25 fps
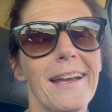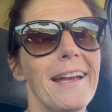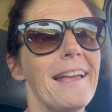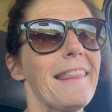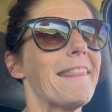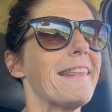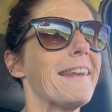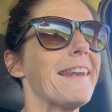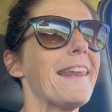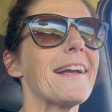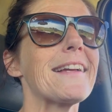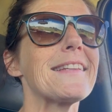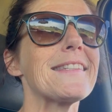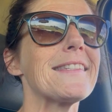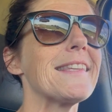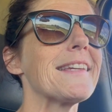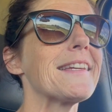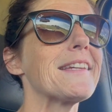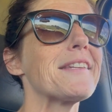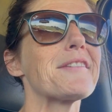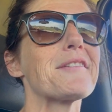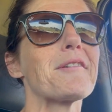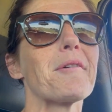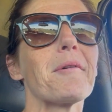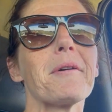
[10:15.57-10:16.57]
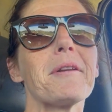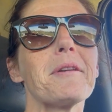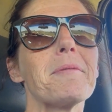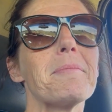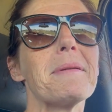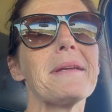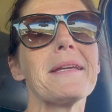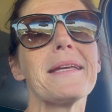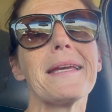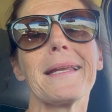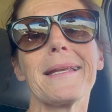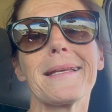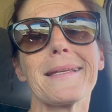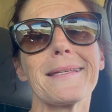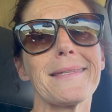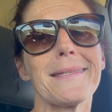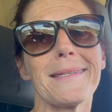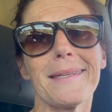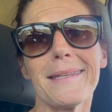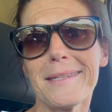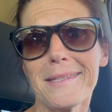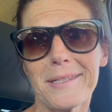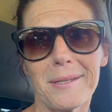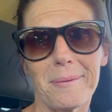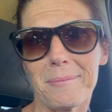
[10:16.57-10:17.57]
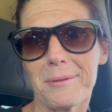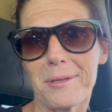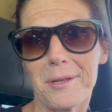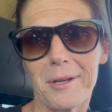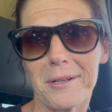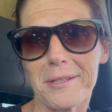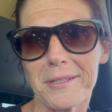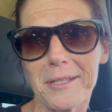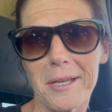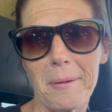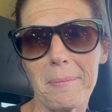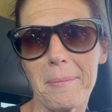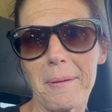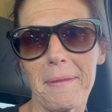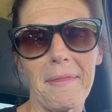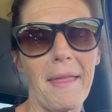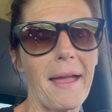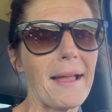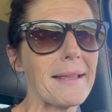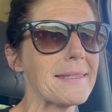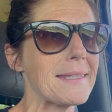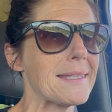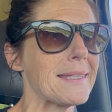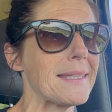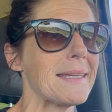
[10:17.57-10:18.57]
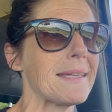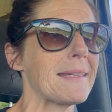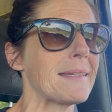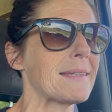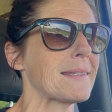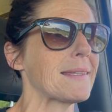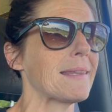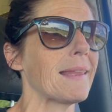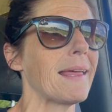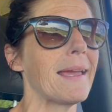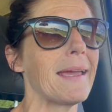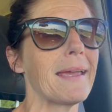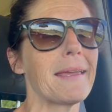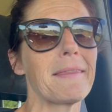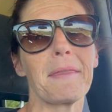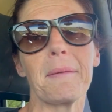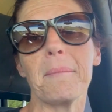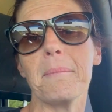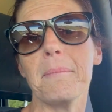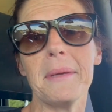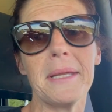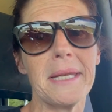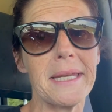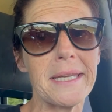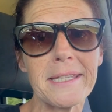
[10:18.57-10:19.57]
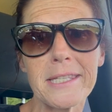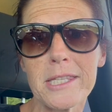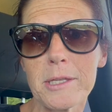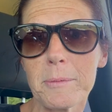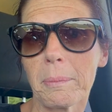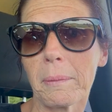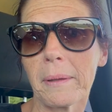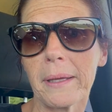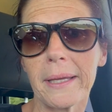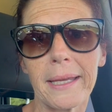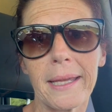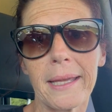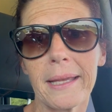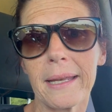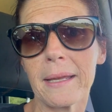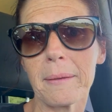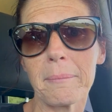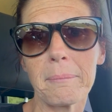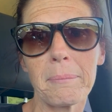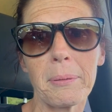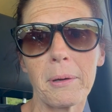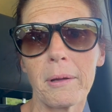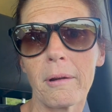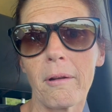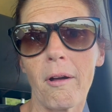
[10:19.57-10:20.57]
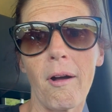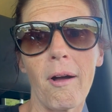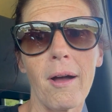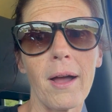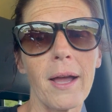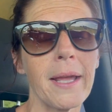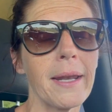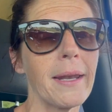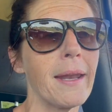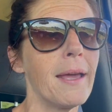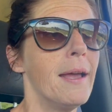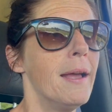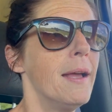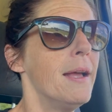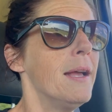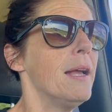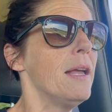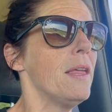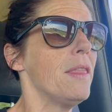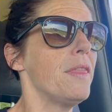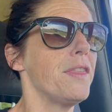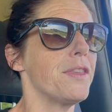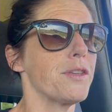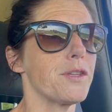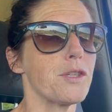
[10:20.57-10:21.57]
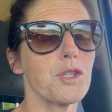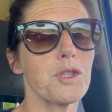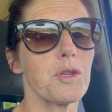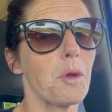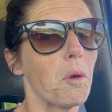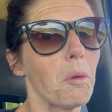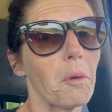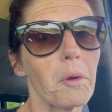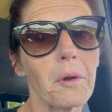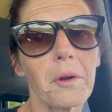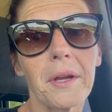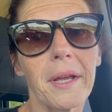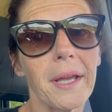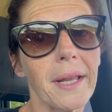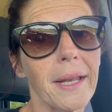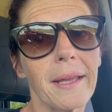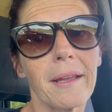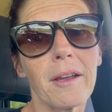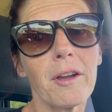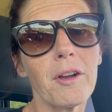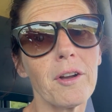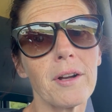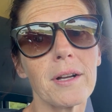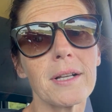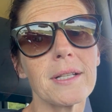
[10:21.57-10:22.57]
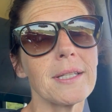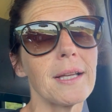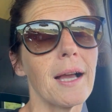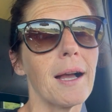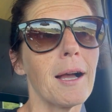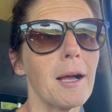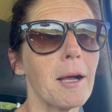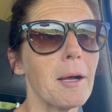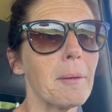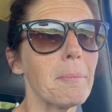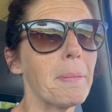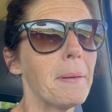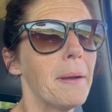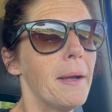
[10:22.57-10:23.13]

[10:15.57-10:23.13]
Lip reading: The next thing is going to be getting systems hooked up, and that's things like the mini split getting put on, the solar getting hooked up,